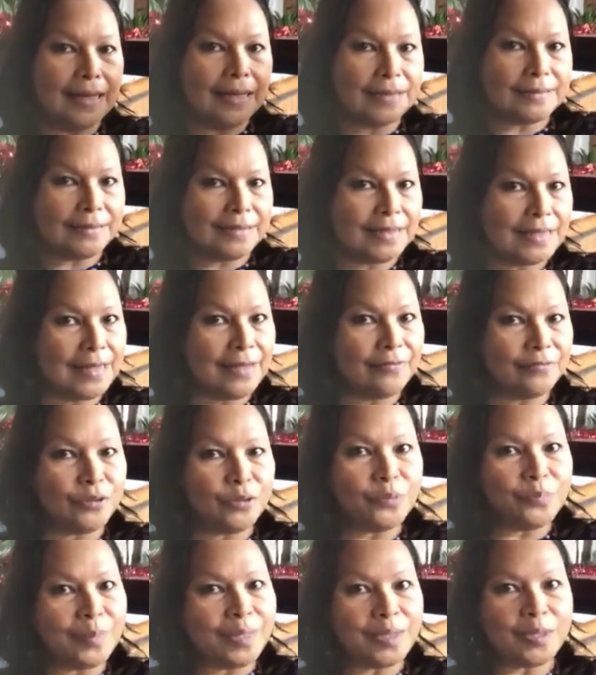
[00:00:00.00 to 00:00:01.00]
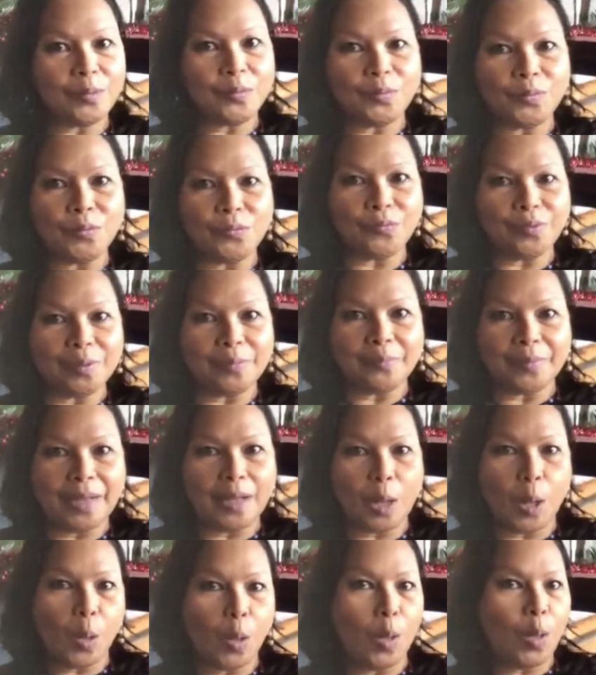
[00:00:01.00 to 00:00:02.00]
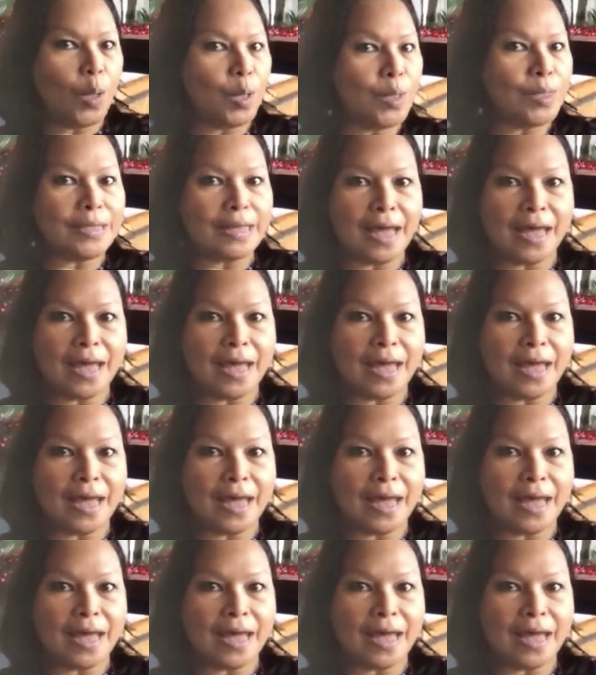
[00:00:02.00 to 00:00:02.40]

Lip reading: I still have to make do with my old